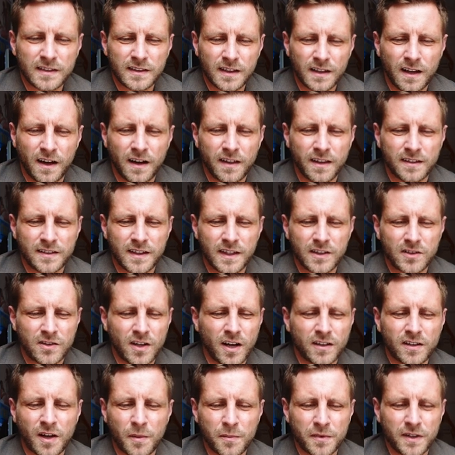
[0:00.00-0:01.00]
the cut of the t-shirt. I
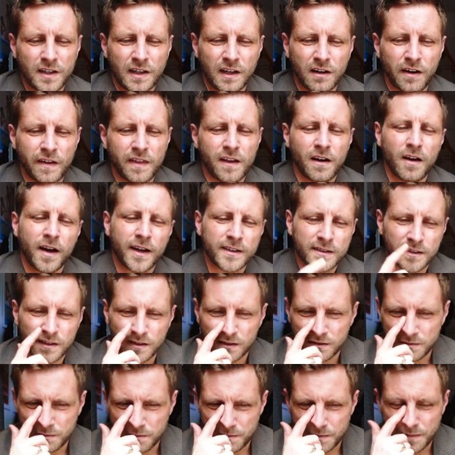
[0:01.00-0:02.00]
don't particularly like the
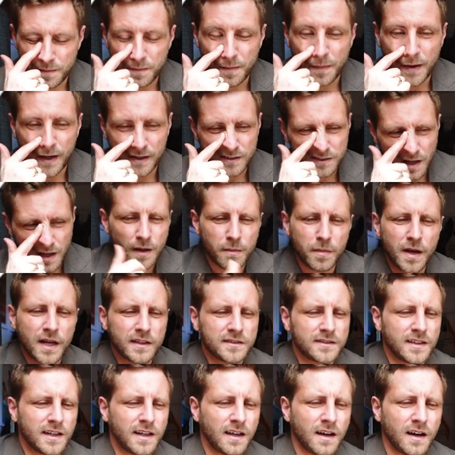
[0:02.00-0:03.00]
lighter
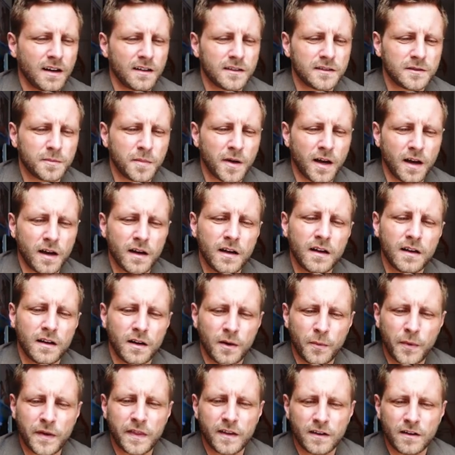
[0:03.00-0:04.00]
pastel-y colours, but
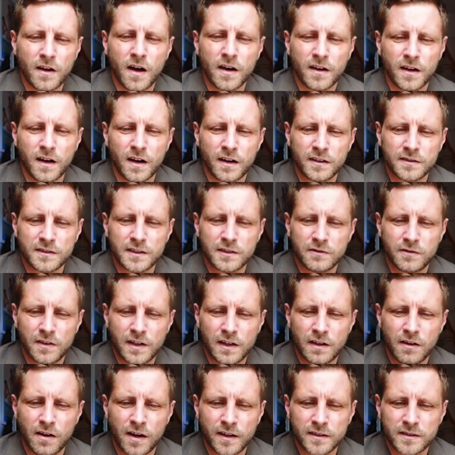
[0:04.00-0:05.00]
in the dark colours, it's
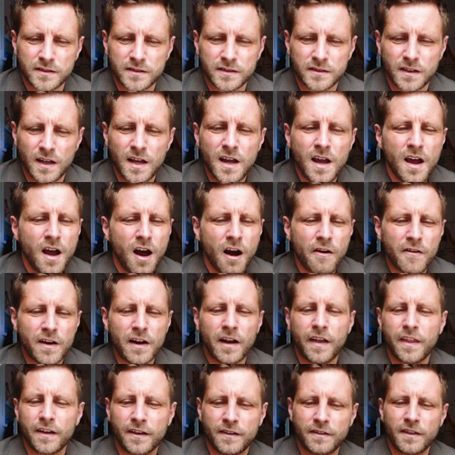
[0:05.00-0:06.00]
really nice. I really
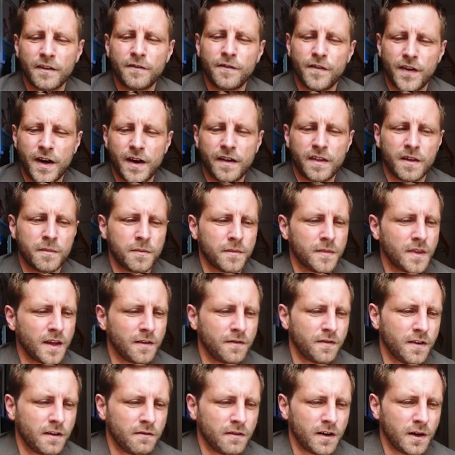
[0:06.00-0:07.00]
like the fit of them. They
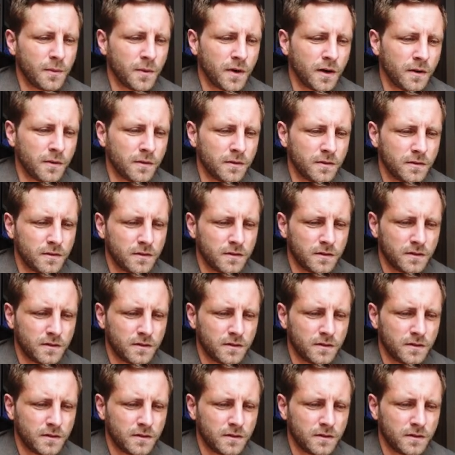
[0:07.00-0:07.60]
fit really well.